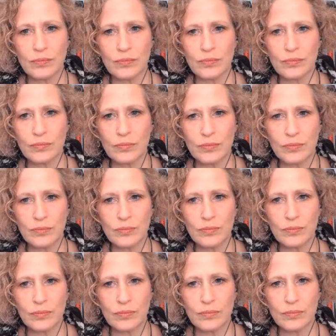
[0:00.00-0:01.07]

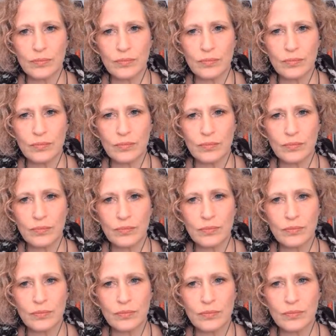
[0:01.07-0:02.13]

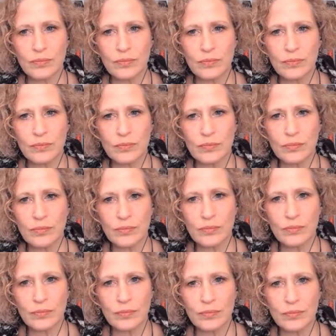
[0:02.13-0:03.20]

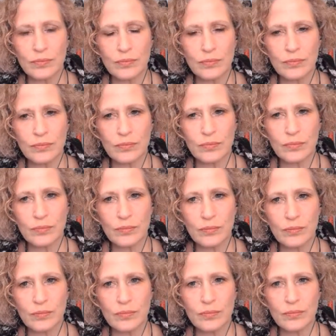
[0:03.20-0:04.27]

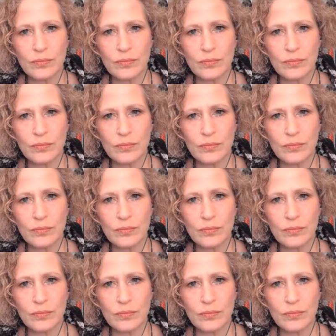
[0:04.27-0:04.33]
[no speech]